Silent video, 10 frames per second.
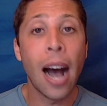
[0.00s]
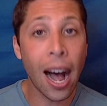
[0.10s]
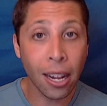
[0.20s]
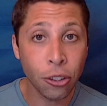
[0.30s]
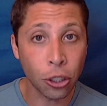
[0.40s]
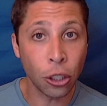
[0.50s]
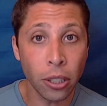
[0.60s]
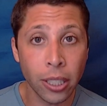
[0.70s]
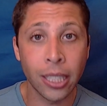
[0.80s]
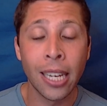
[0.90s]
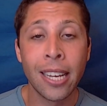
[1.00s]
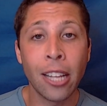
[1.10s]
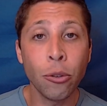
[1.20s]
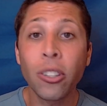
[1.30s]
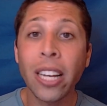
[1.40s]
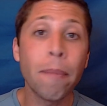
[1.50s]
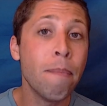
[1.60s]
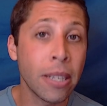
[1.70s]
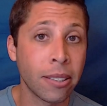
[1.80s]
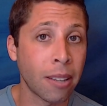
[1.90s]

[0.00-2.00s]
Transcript: Odds are good that you just kind of miss